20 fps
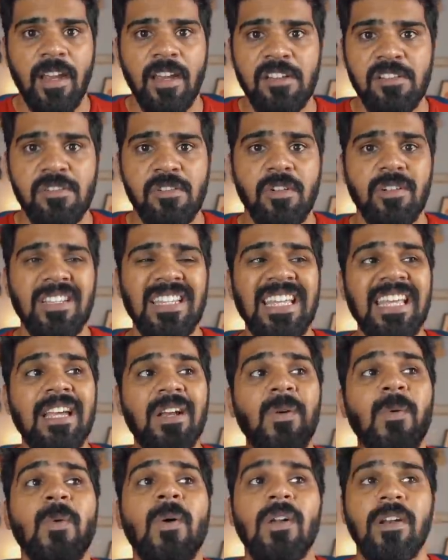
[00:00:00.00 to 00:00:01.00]
It's not the
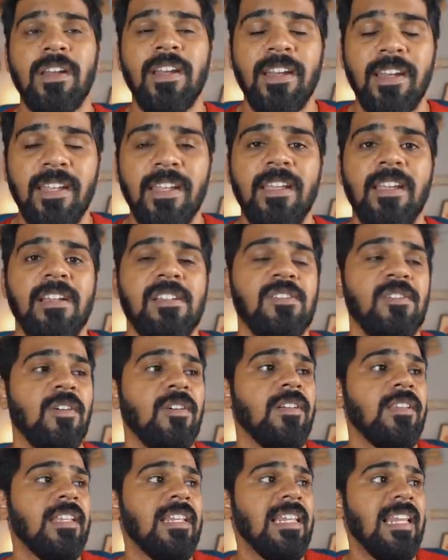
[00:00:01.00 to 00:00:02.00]
quantity, it's
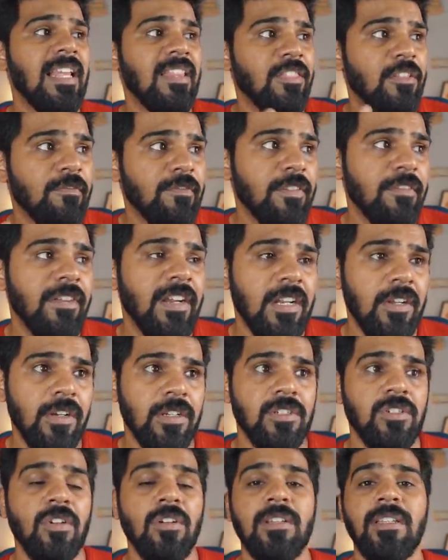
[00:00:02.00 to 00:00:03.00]
not the length of the video,
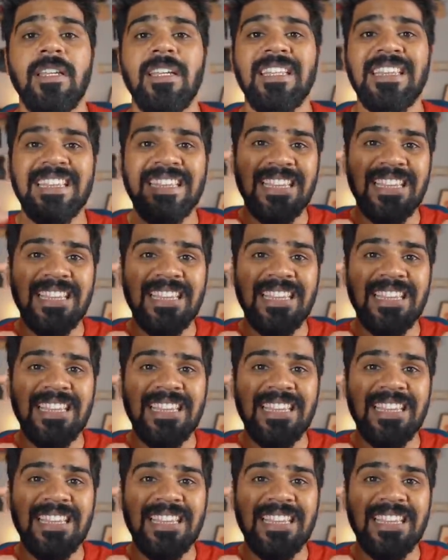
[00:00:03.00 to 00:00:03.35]
it's not the